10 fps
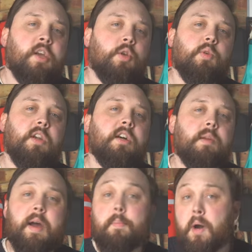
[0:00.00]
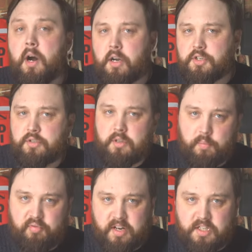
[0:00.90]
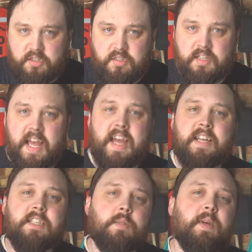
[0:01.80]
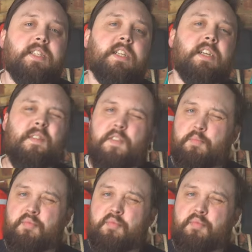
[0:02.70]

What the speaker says: you'll learn about partial pressures. And it's basically if you